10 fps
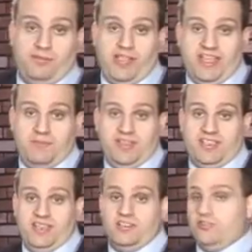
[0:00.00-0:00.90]
and black
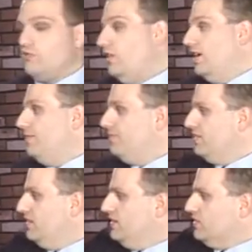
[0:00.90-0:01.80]
maintains a draw.
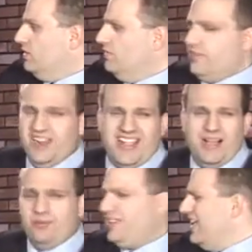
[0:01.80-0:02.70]
So very
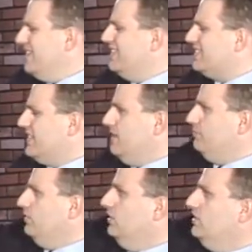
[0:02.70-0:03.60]
complicated
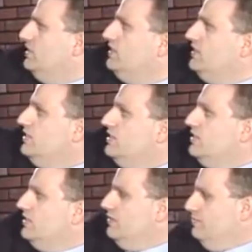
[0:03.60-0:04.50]
example,
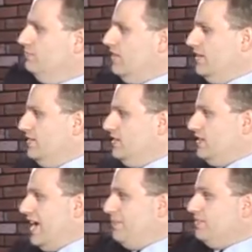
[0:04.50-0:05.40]
but
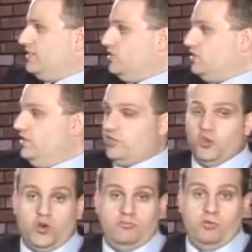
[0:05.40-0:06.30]
the opposition is the
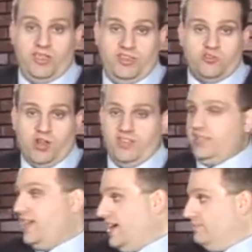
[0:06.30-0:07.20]
normal way to draw the
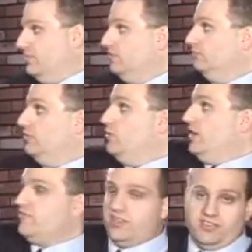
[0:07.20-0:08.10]
game when you
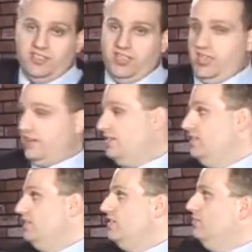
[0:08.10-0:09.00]
have just the king.
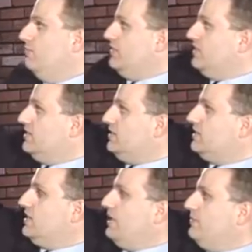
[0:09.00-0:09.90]
But the
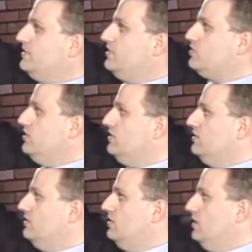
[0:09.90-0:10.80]
distant opposition,
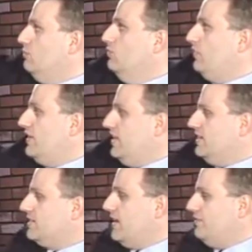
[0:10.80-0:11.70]
a move like
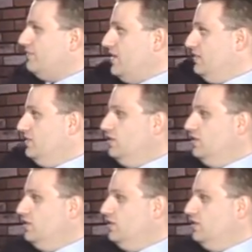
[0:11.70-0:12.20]
king to f8,